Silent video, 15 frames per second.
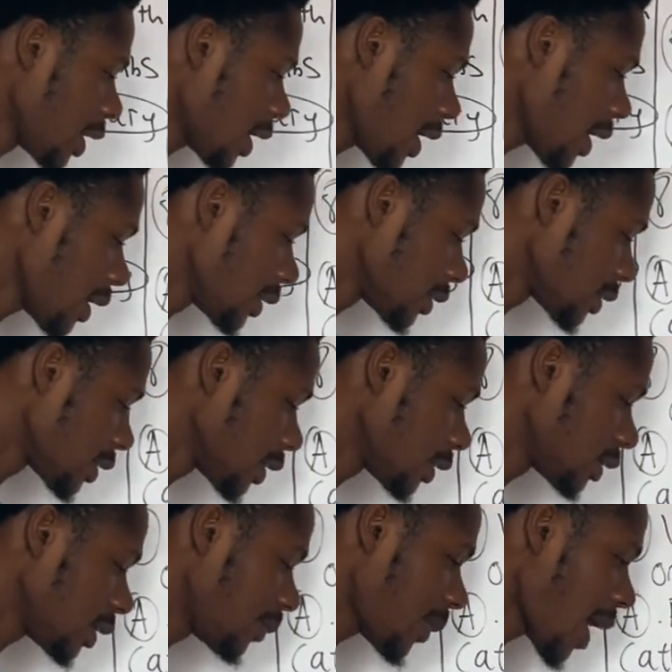Hence,
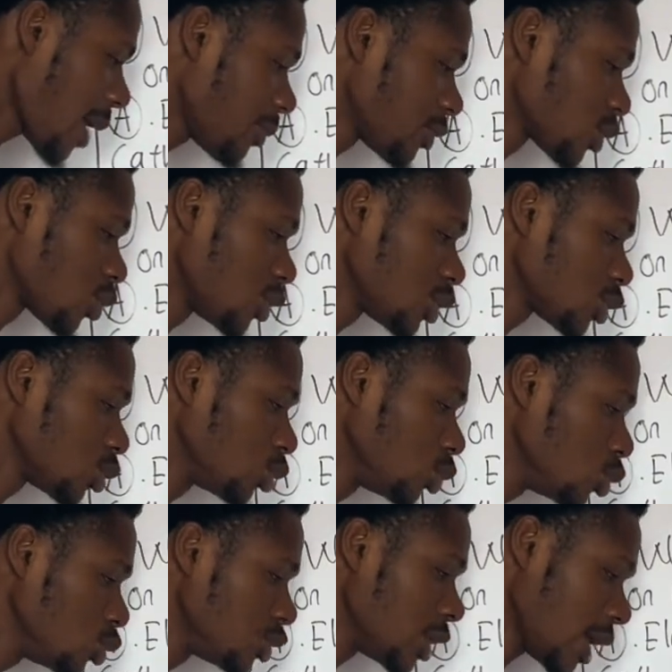the pipe is going to
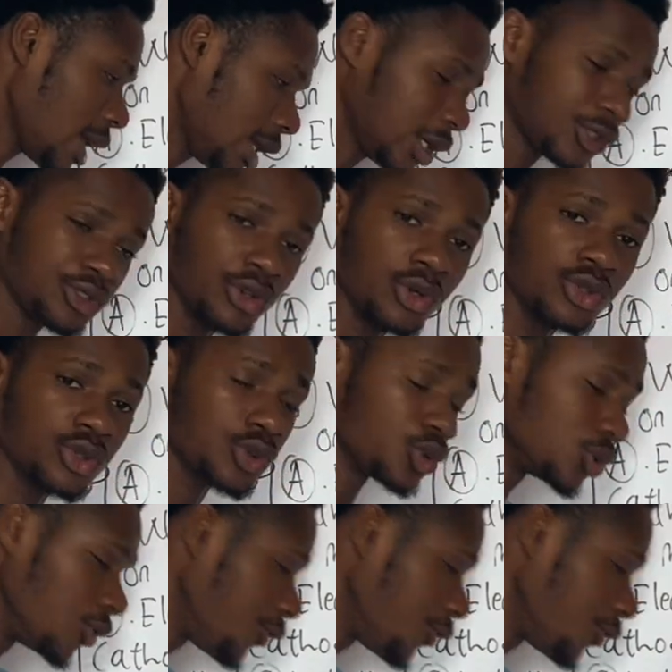lose electrons to the